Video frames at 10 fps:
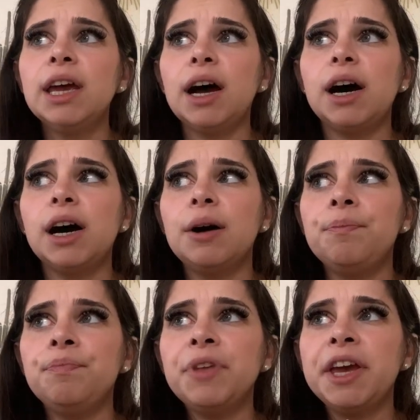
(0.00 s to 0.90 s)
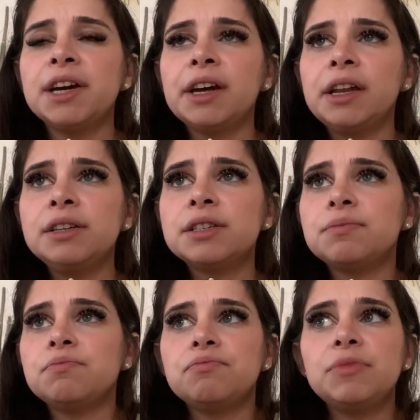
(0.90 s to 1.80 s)
and
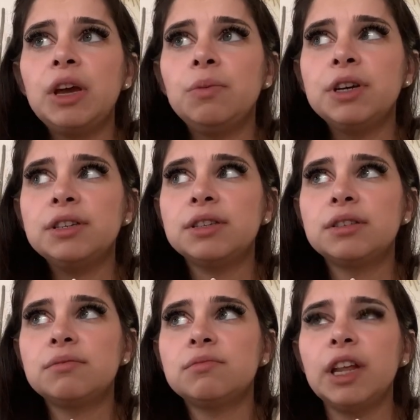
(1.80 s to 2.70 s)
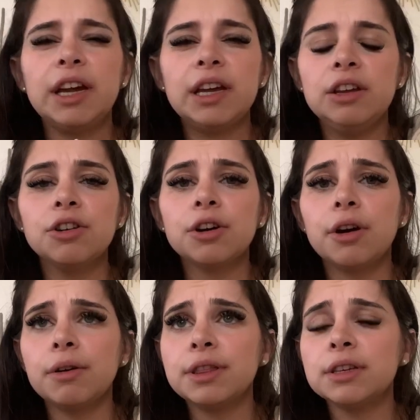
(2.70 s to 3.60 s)
it was like a year
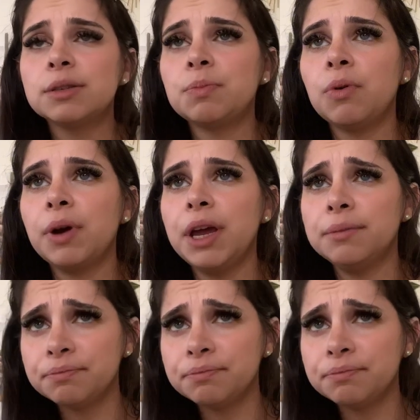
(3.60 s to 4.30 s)
ago at this point.